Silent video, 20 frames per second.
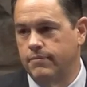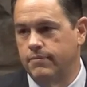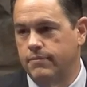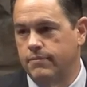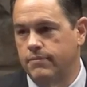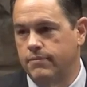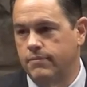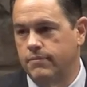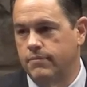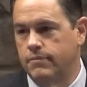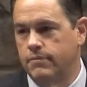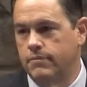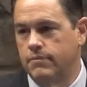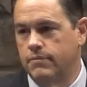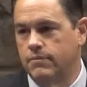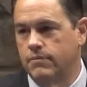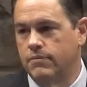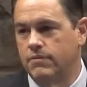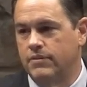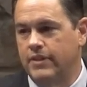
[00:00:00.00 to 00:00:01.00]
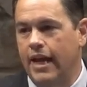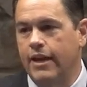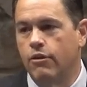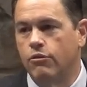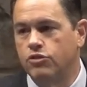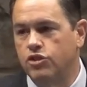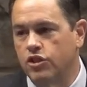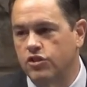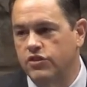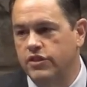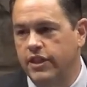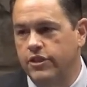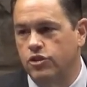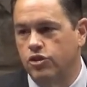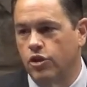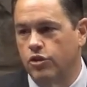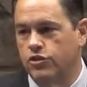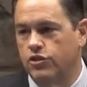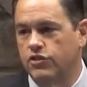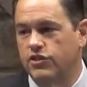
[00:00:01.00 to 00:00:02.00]
They don't just need churches that are a
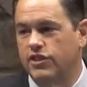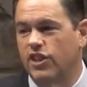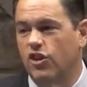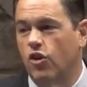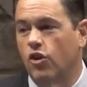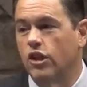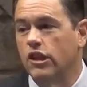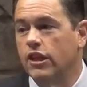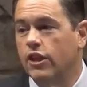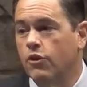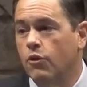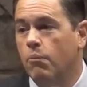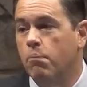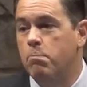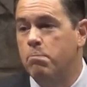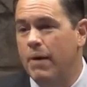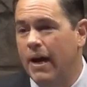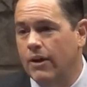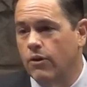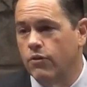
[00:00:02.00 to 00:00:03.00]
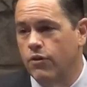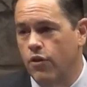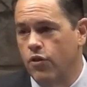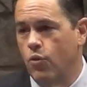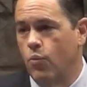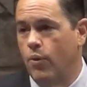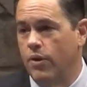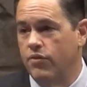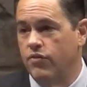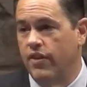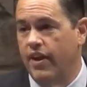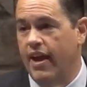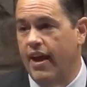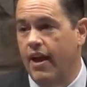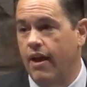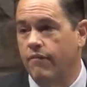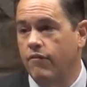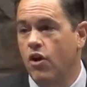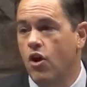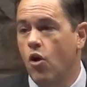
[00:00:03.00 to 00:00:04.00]
little better than the ones they have or a
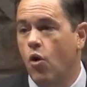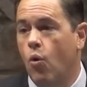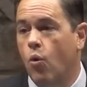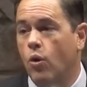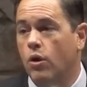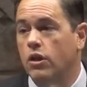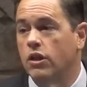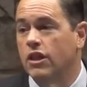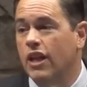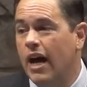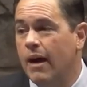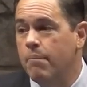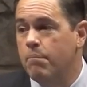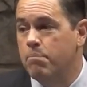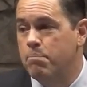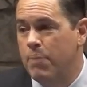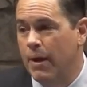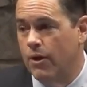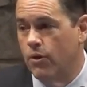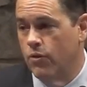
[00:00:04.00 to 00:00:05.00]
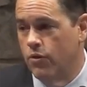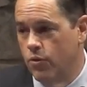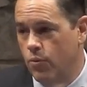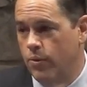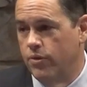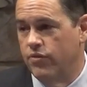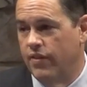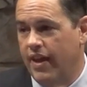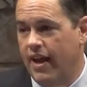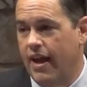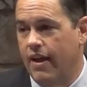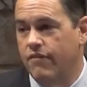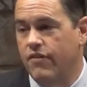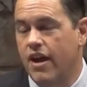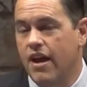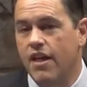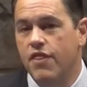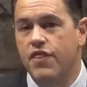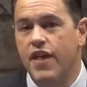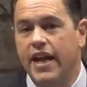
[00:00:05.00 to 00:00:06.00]
lot better than the ones they have. They need
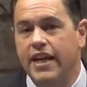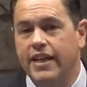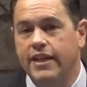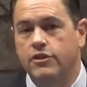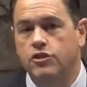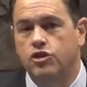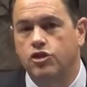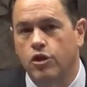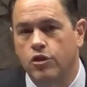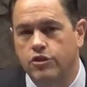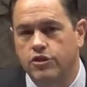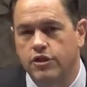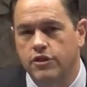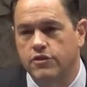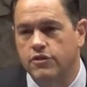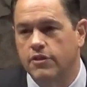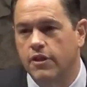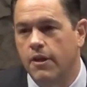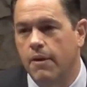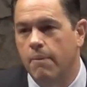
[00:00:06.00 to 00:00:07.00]
churches, period.